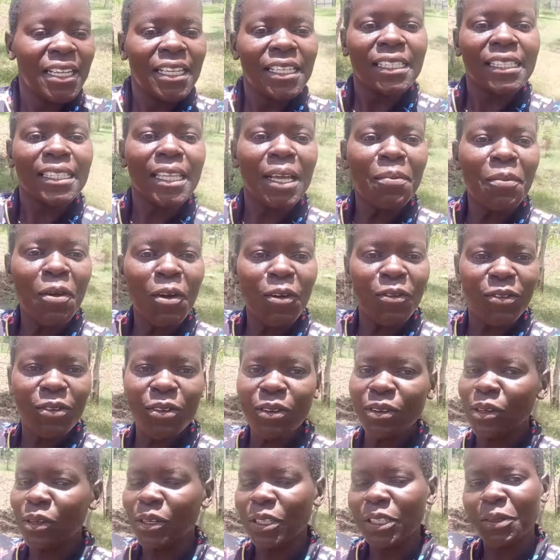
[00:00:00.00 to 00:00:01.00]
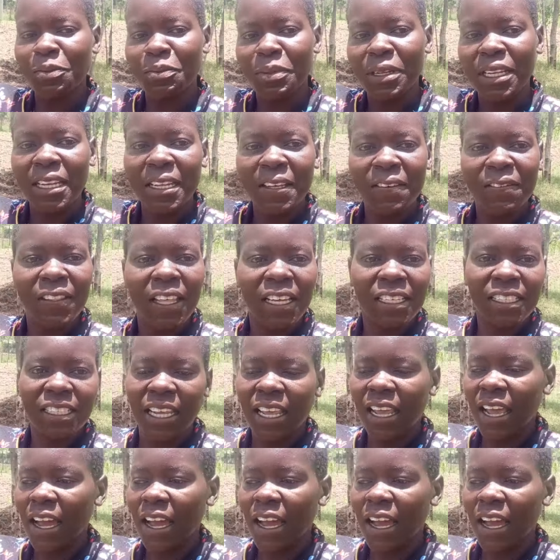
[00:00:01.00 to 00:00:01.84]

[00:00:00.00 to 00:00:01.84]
Some of you don't believe that I